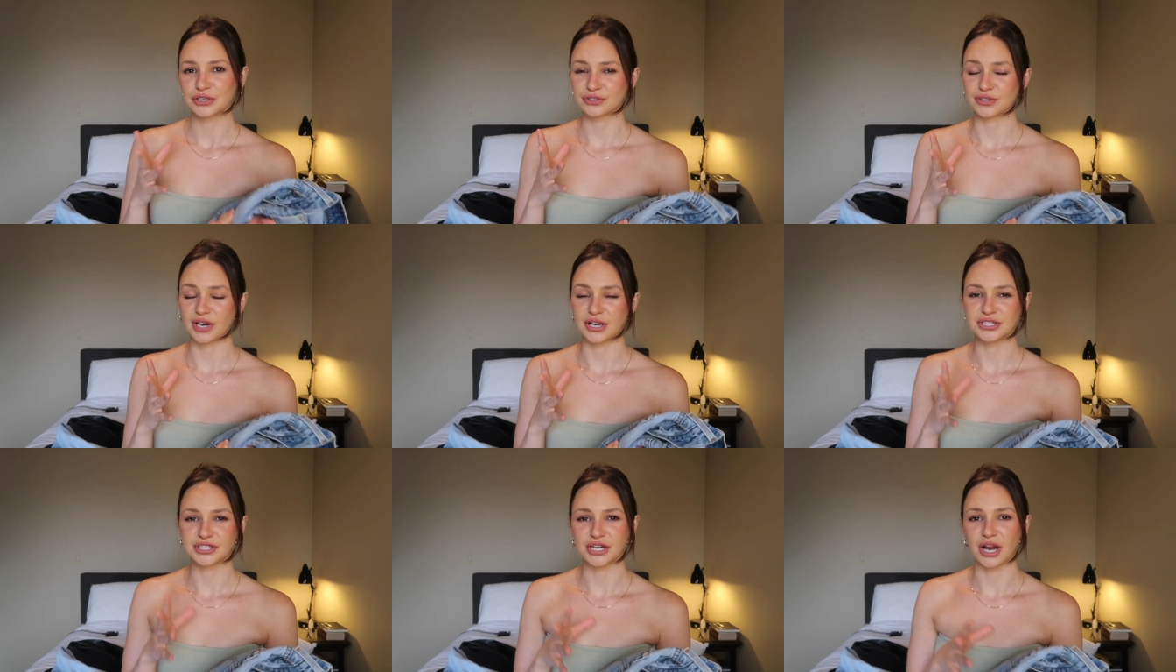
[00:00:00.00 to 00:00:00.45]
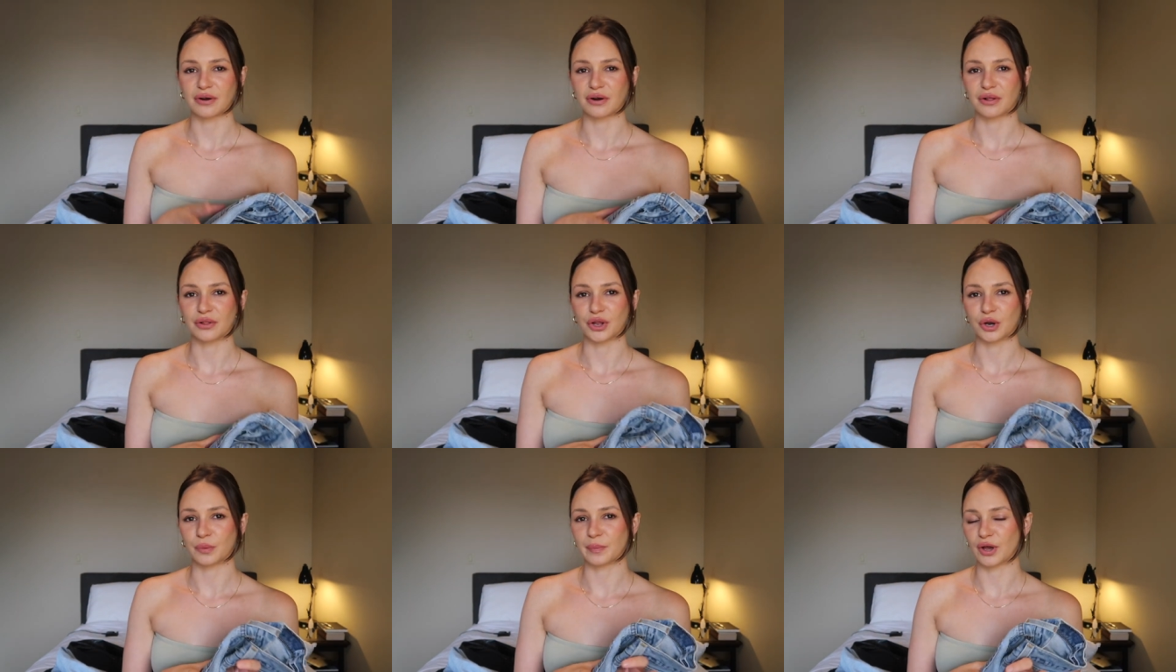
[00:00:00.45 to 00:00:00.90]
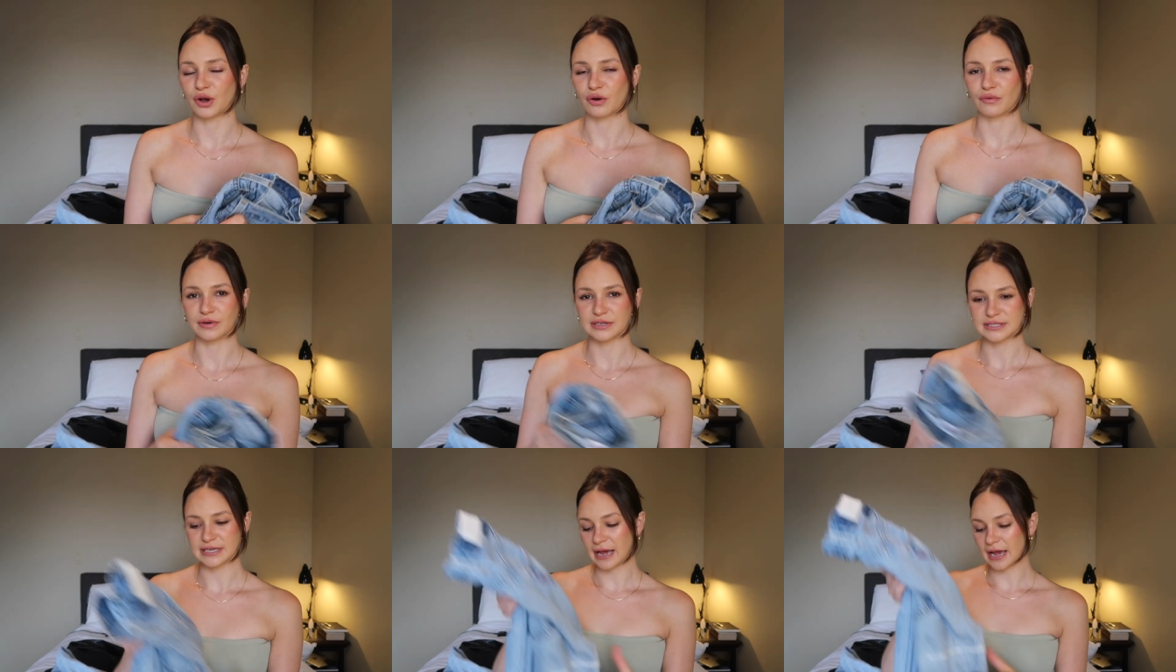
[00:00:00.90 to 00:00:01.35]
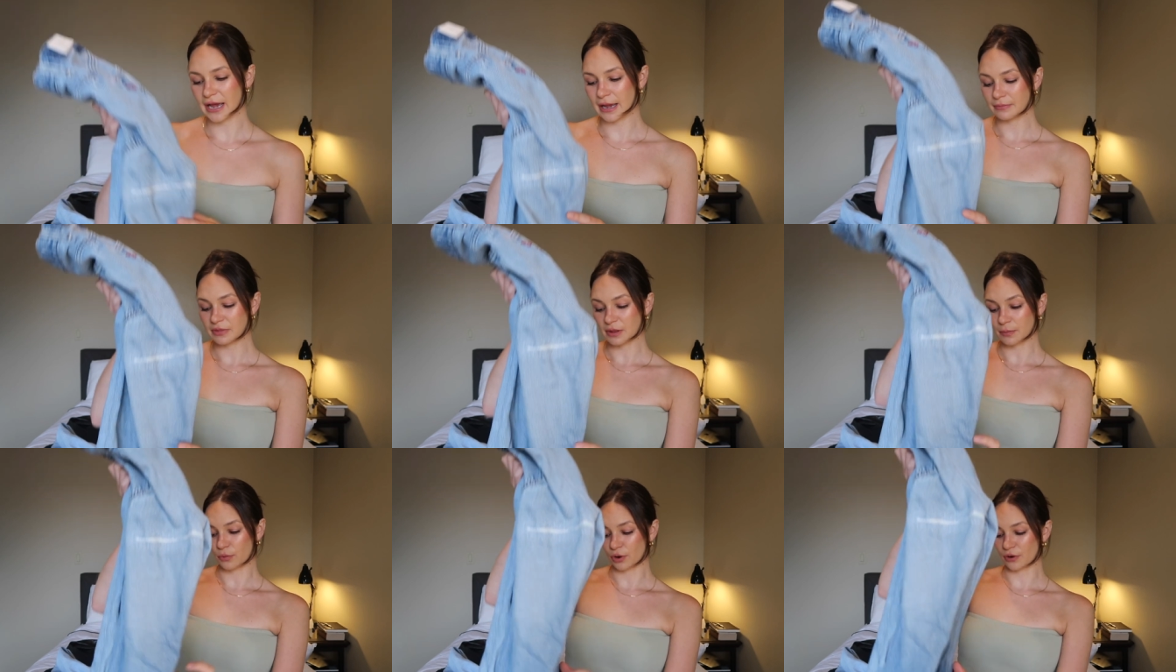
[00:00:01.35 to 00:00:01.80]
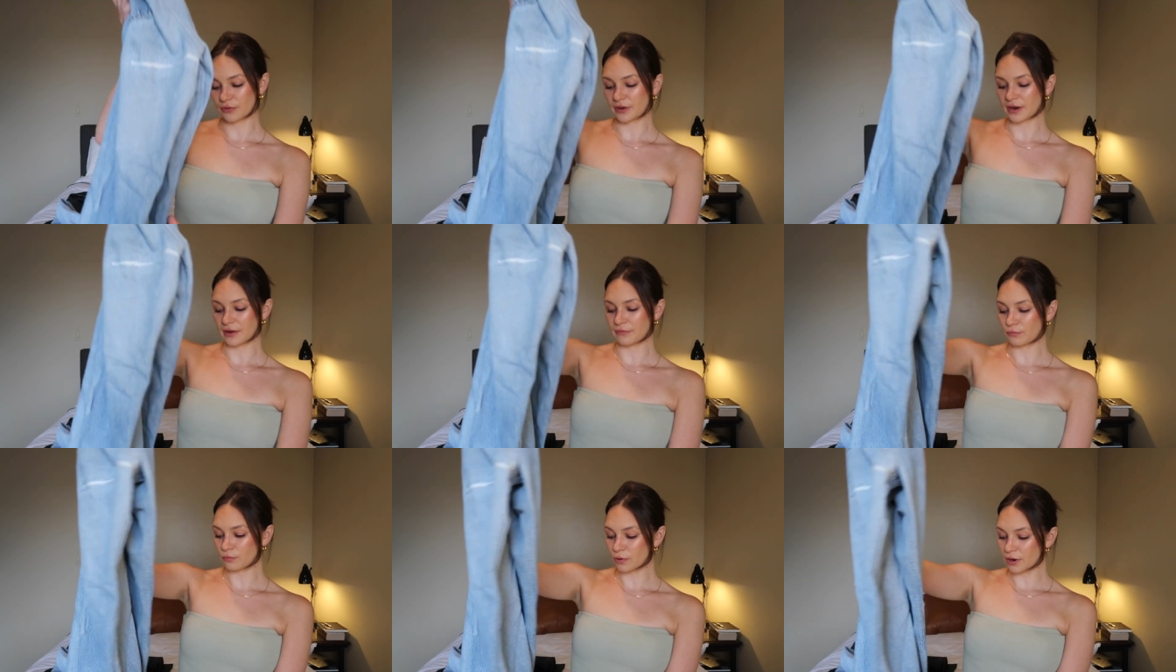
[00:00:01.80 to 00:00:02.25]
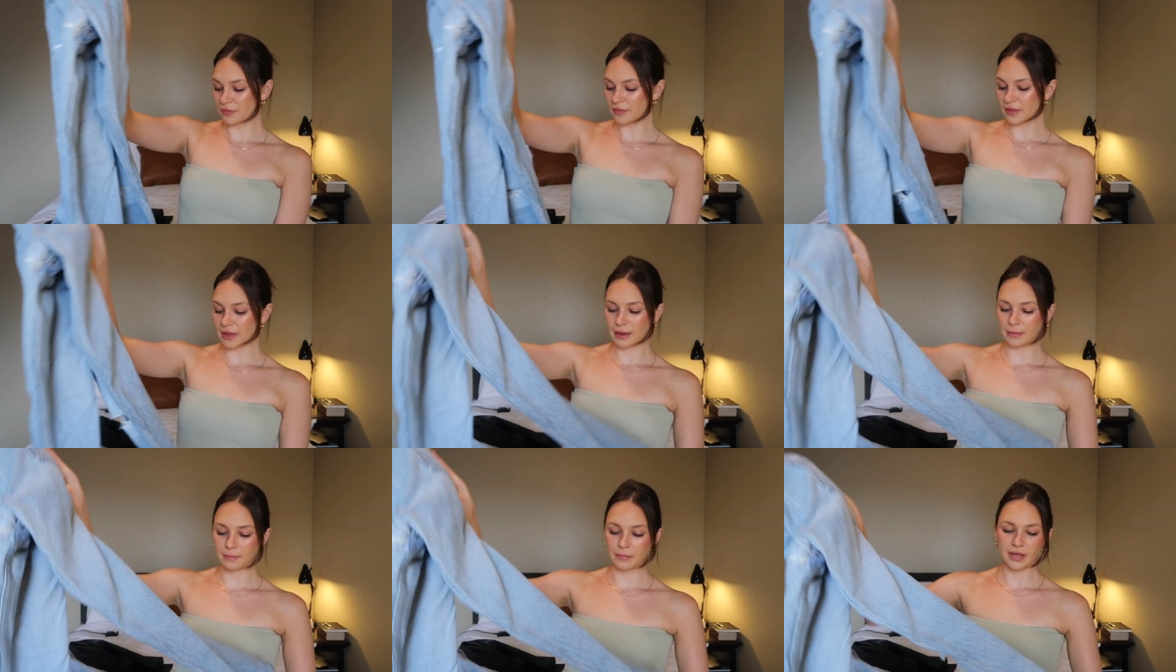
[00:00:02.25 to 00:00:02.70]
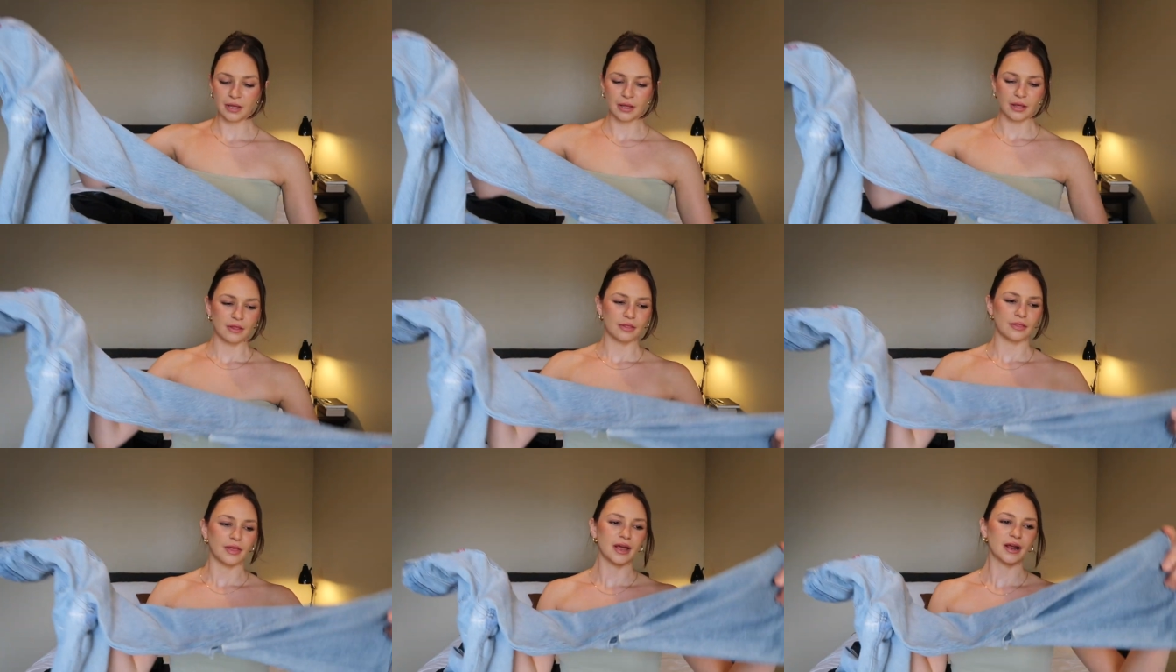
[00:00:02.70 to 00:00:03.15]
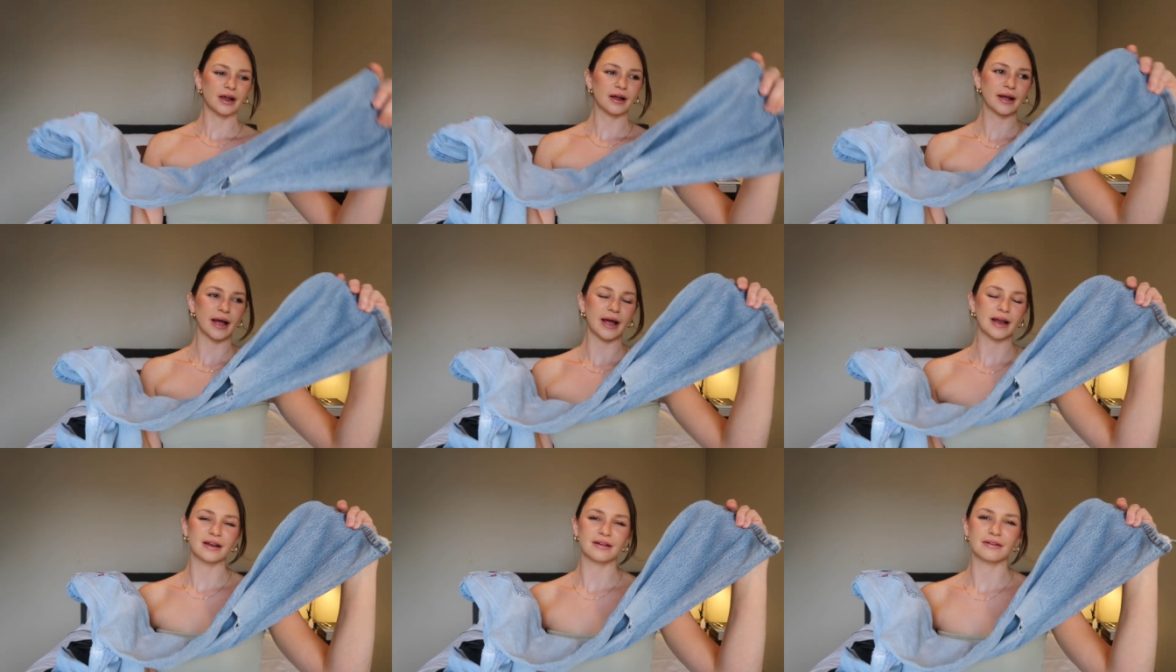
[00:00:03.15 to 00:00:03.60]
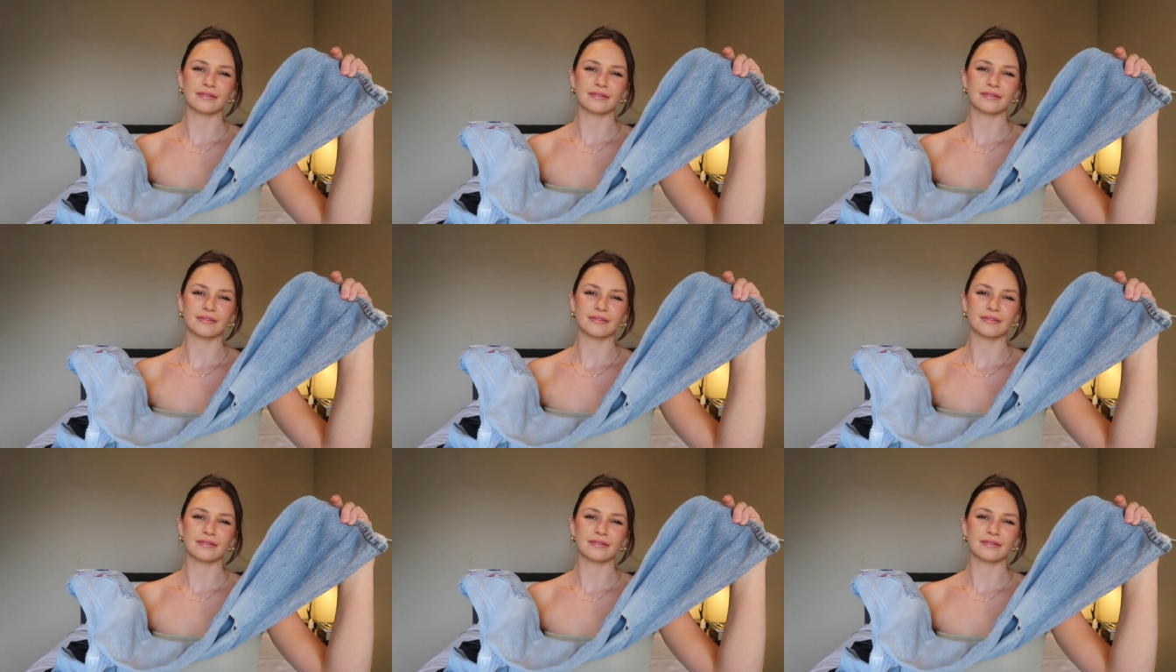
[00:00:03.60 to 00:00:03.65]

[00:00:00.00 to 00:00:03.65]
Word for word: stretched out a little bit over time the more that I've worn them. They are kind